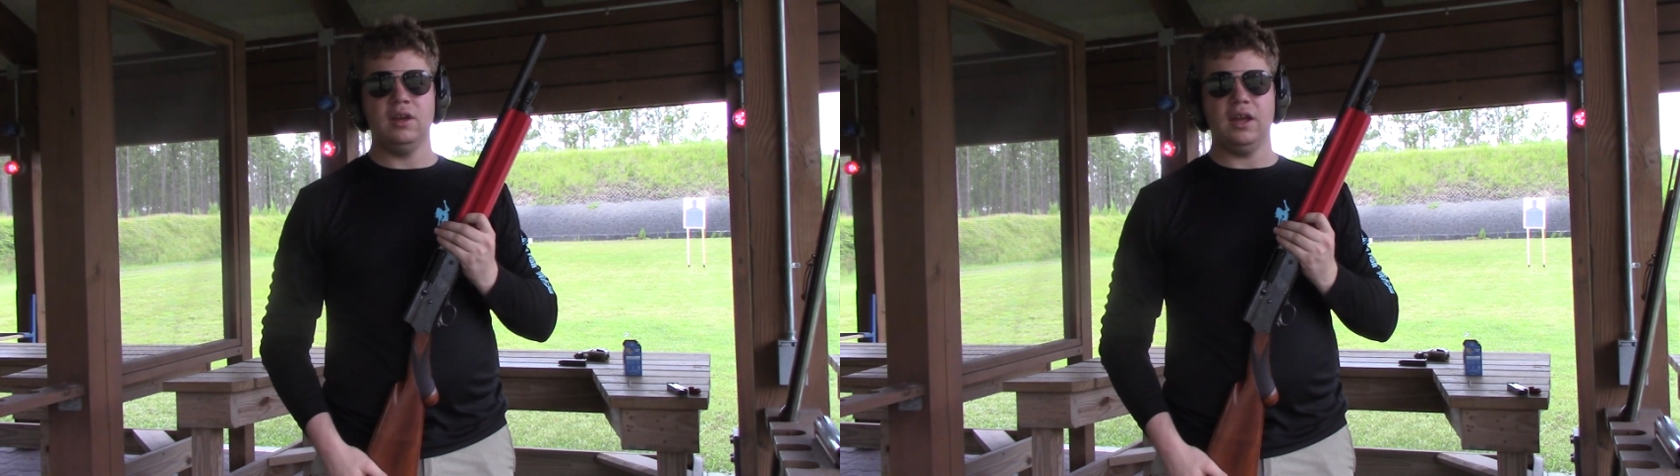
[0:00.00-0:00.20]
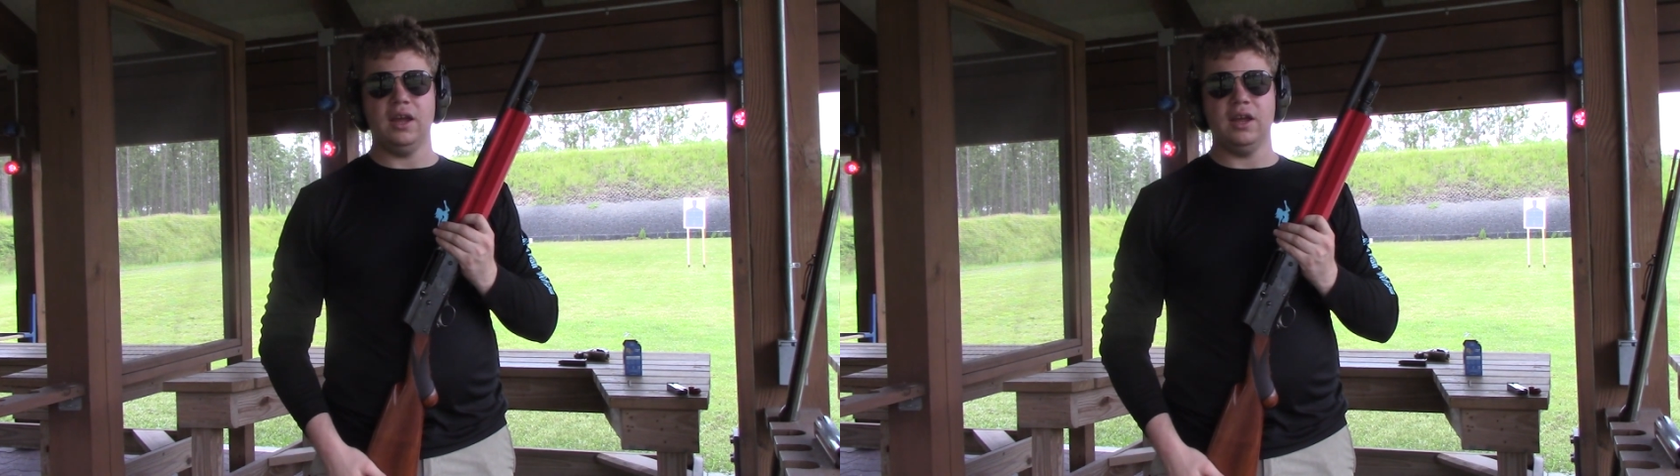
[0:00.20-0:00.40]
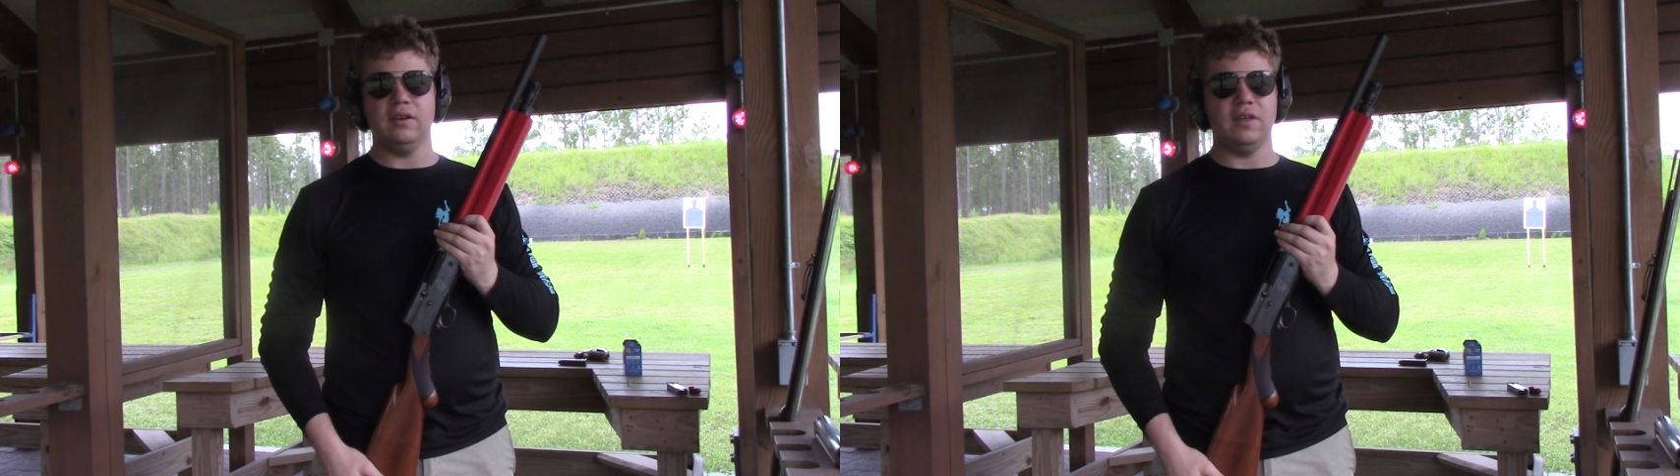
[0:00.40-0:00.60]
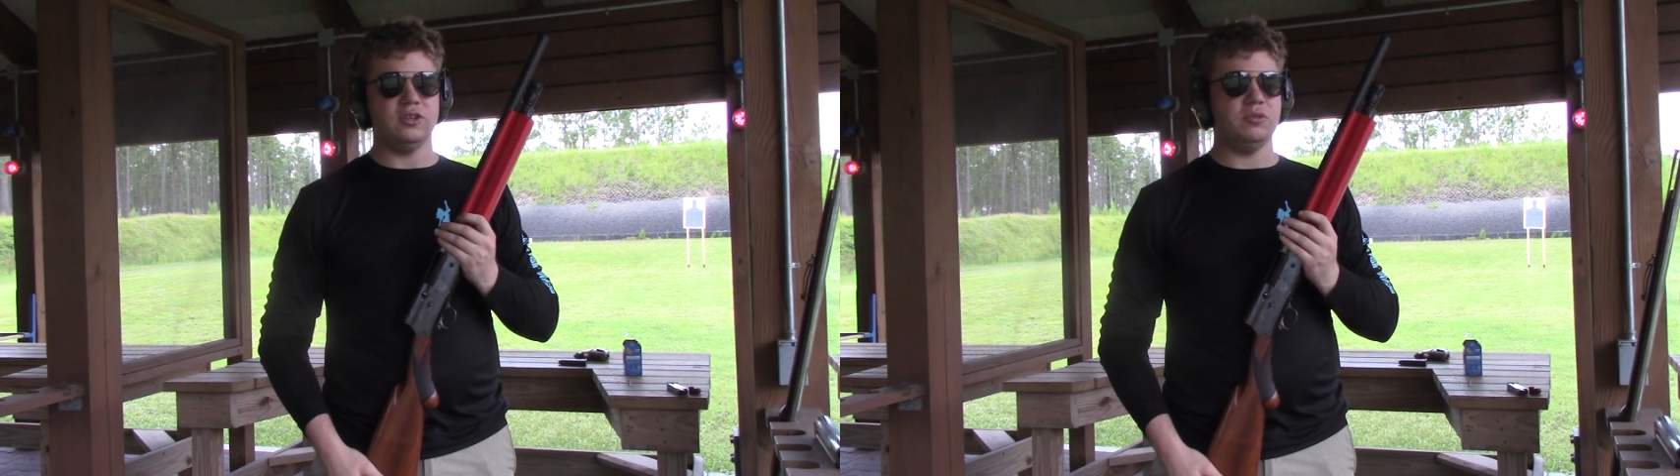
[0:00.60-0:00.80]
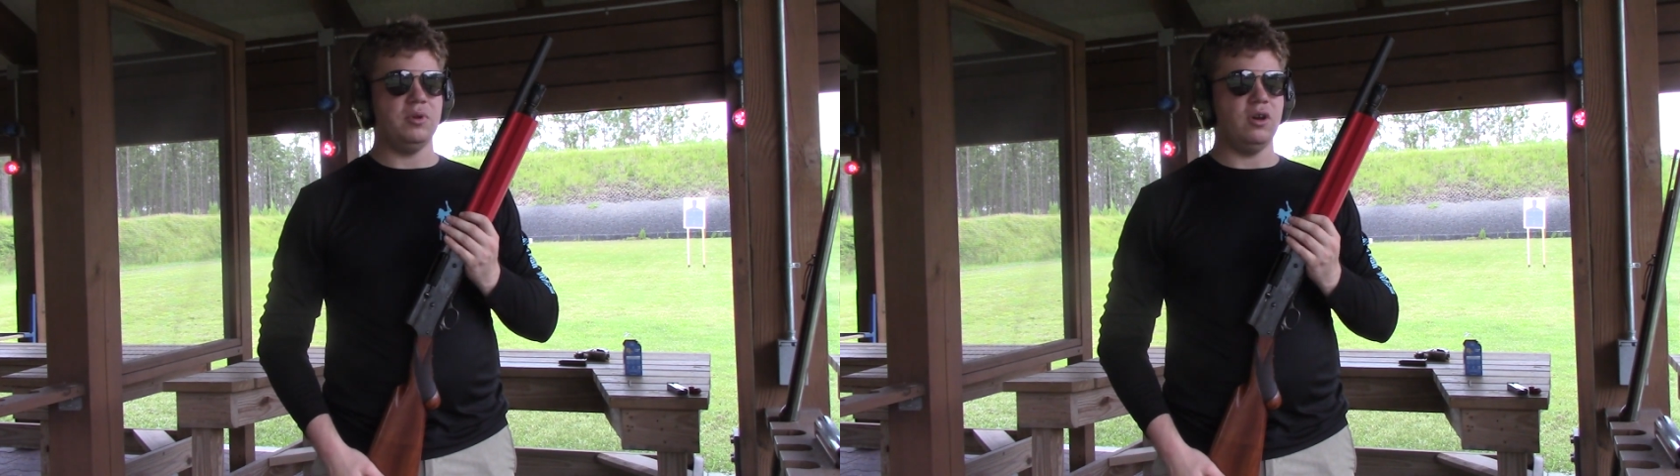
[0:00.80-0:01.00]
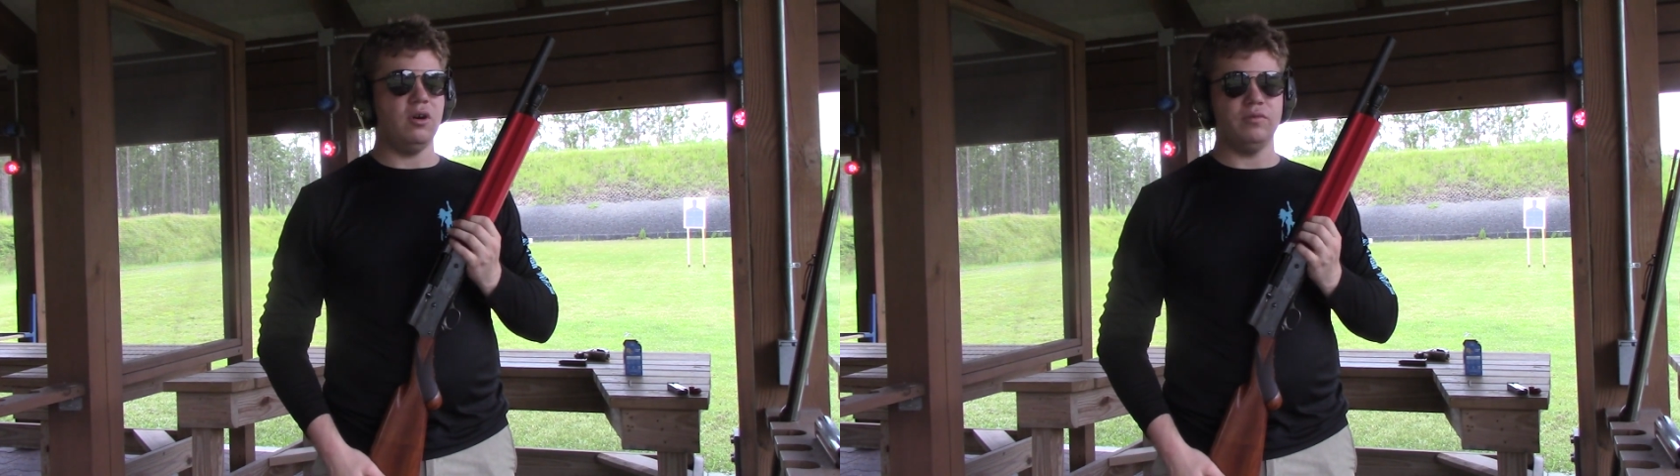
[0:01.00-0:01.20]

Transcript: and that should be all